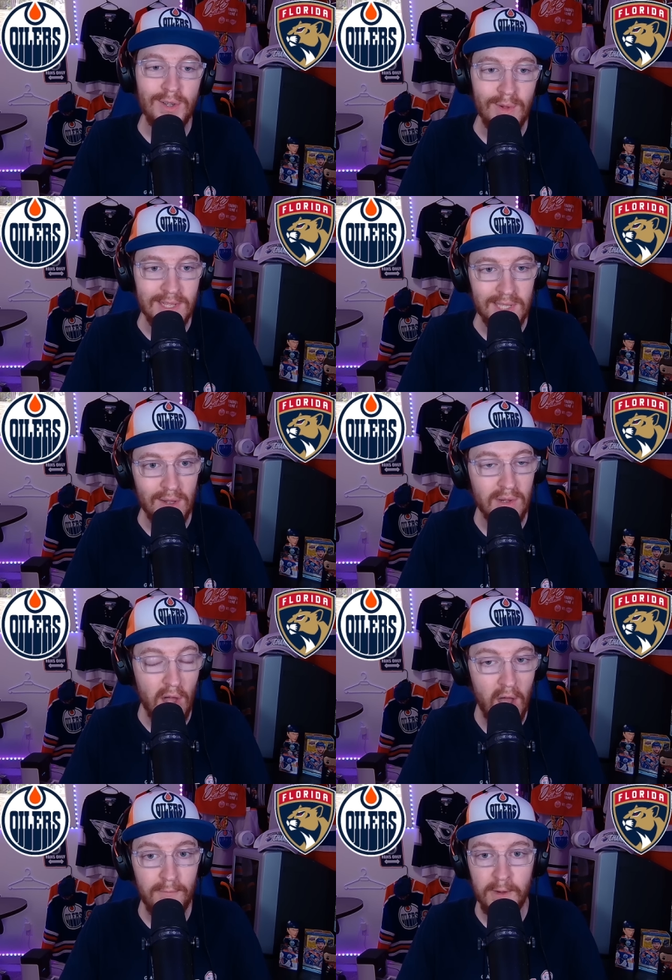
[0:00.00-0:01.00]
instill
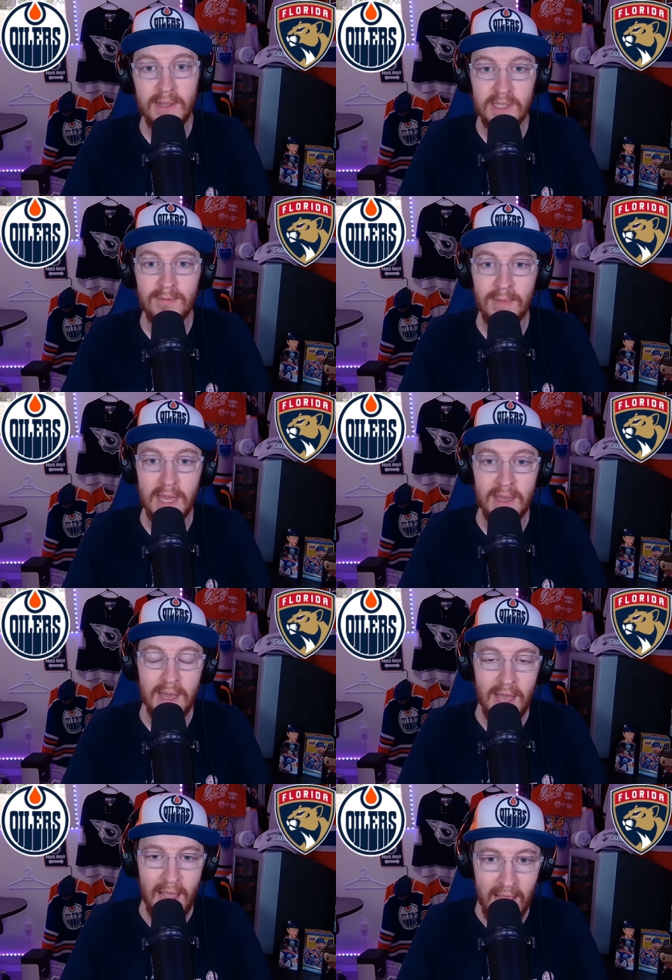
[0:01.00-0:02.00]
confidence in me
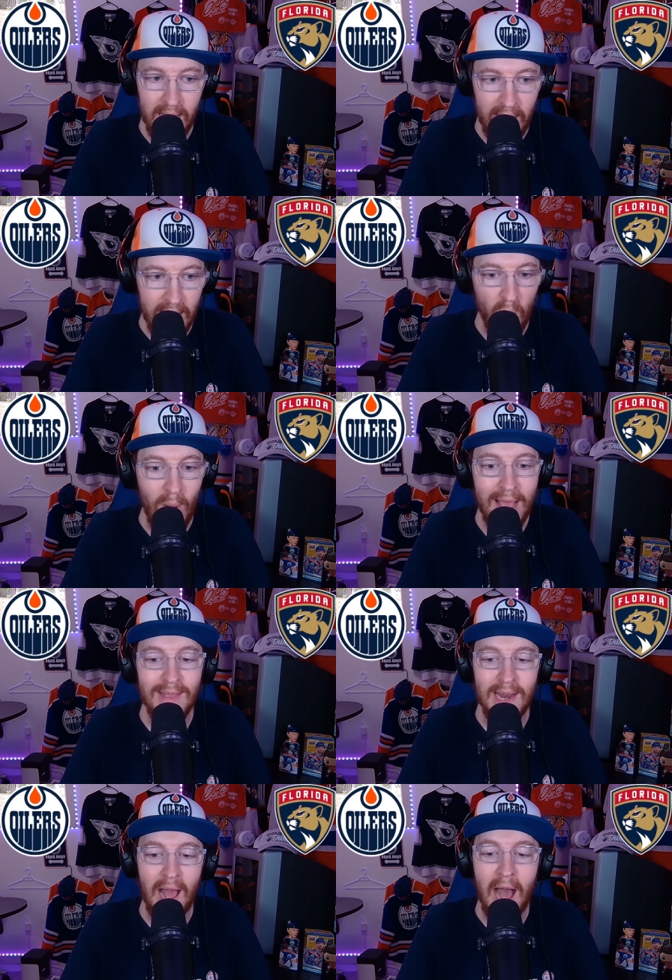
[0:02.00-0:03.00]
in a way
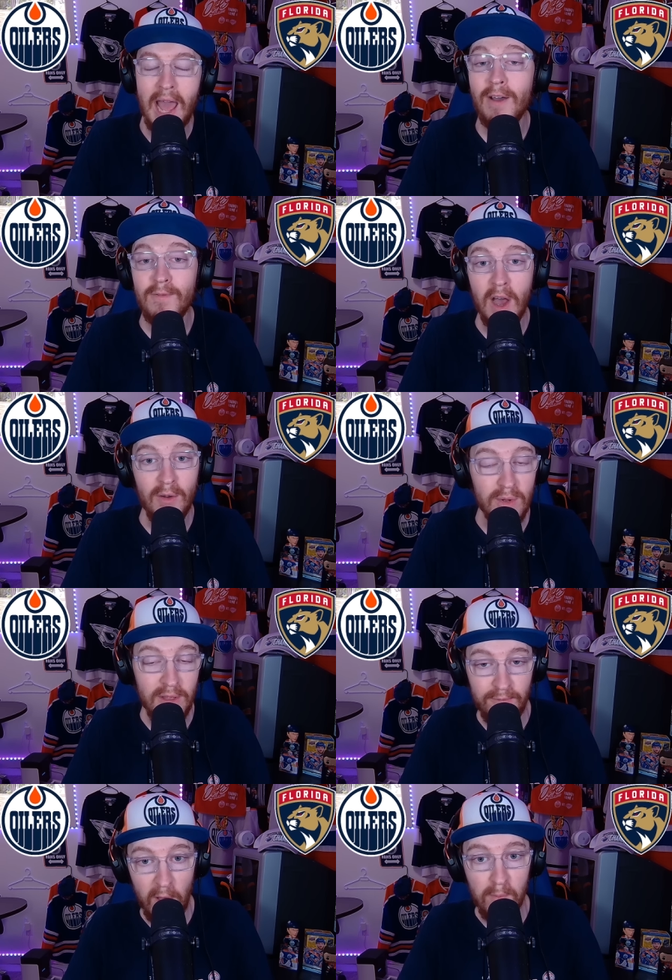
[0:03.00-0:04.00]
that I have not really
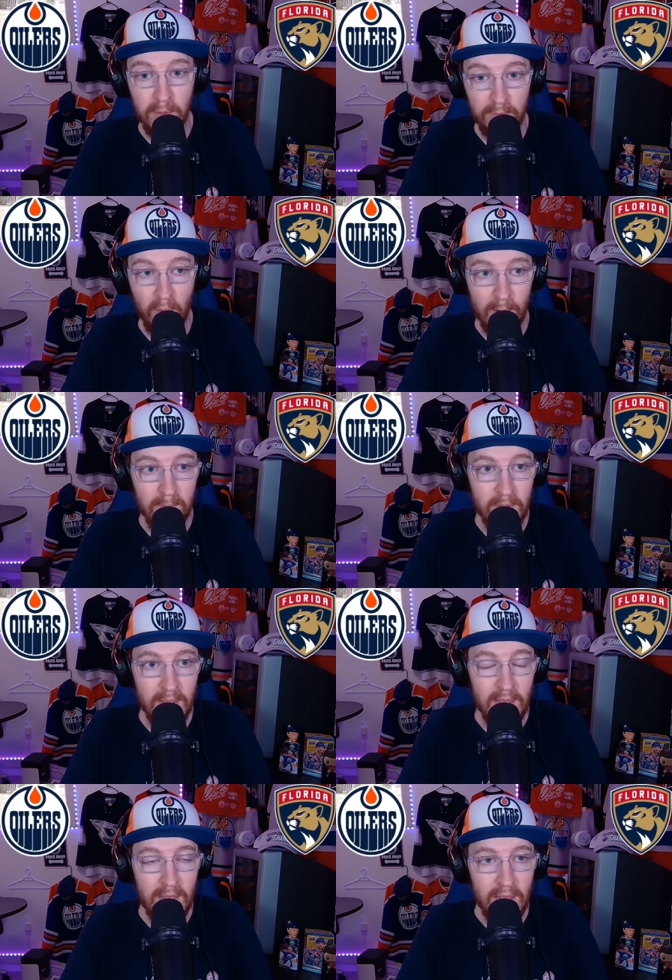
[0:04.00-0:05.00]
felt before.
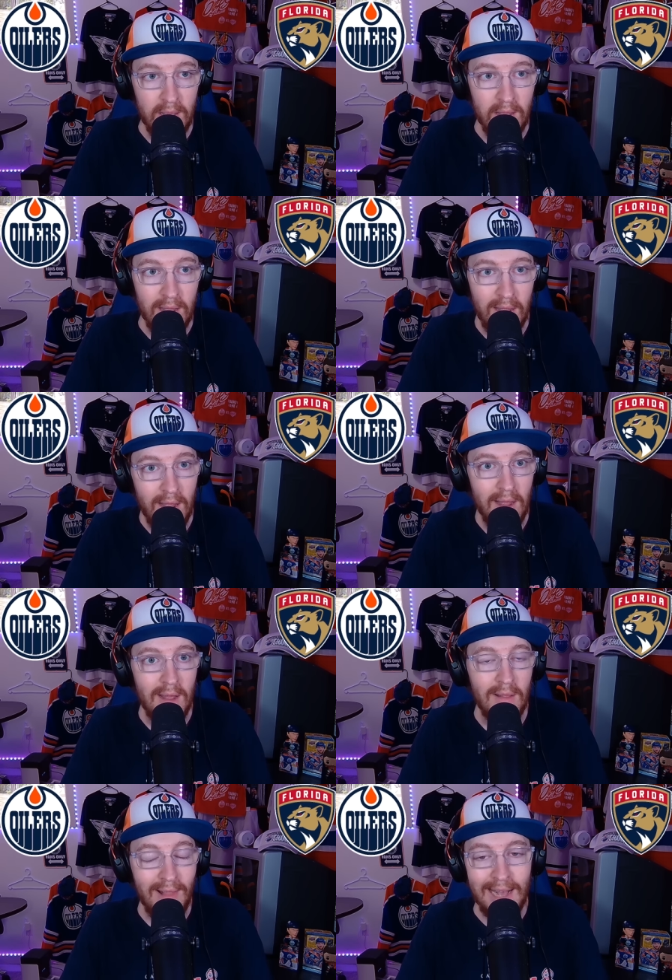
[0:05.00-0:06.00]

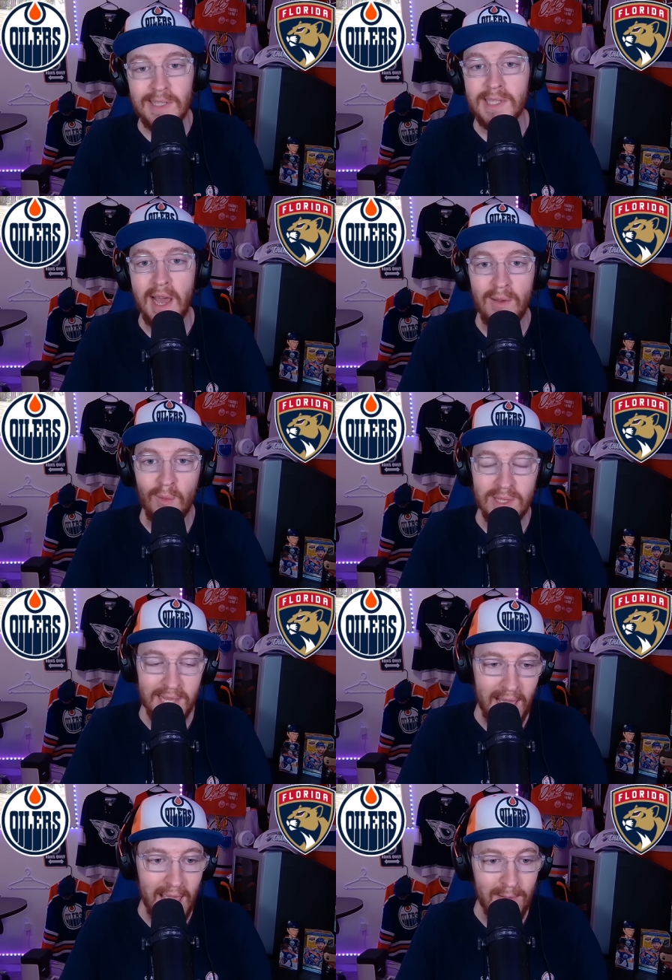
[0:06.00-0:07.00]
Last night was a
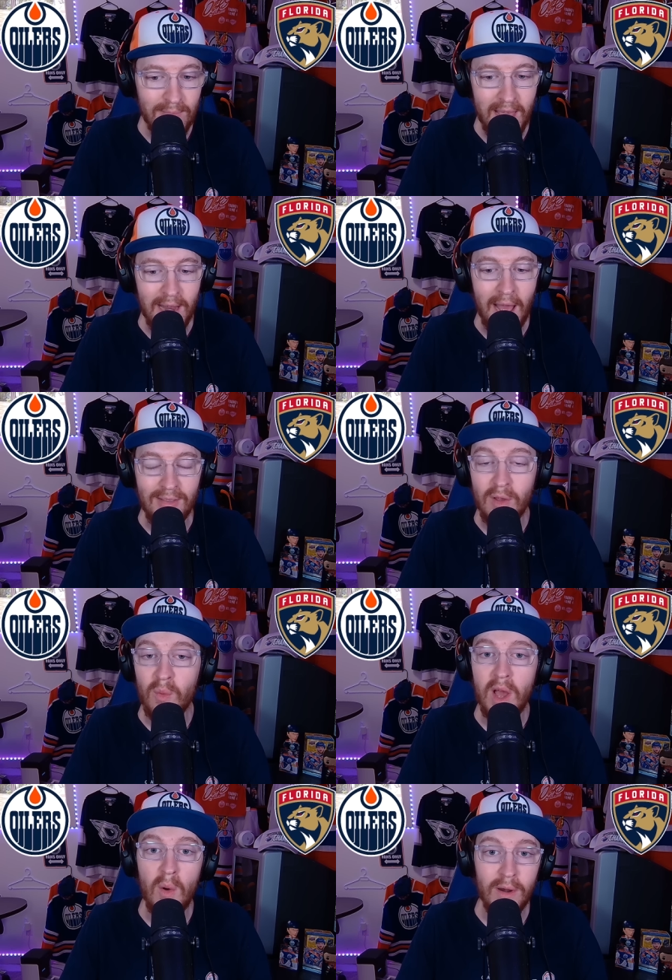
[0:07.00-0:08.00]
game that I think
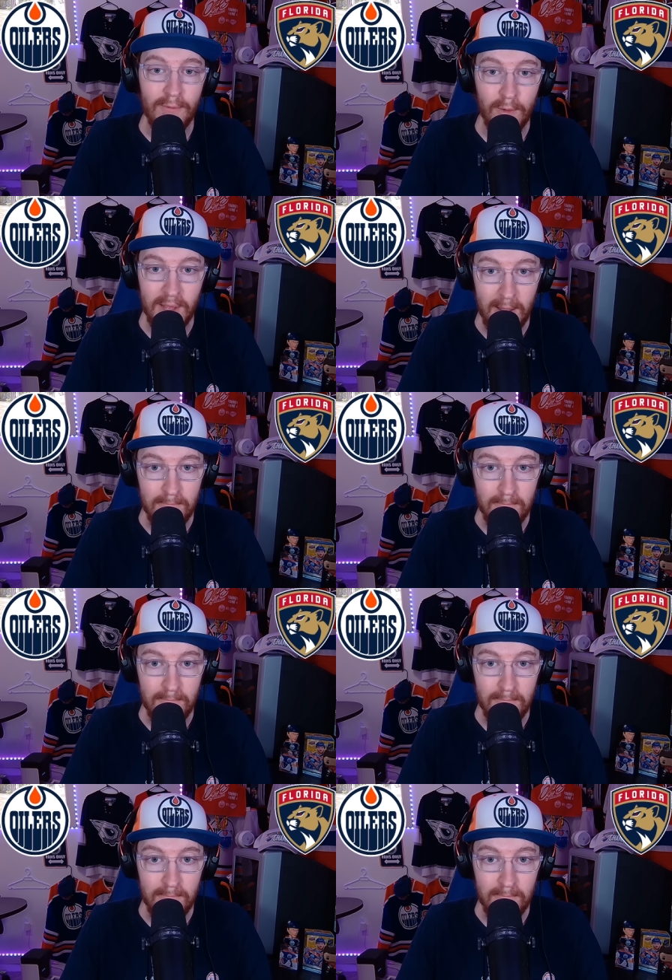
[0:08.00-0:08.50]
we all want to forget.